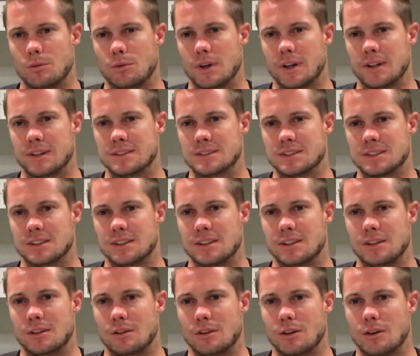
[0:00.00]
ways that
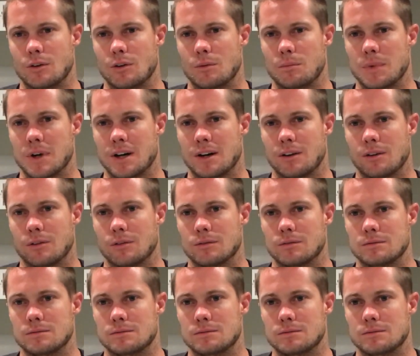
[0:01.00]
you can go about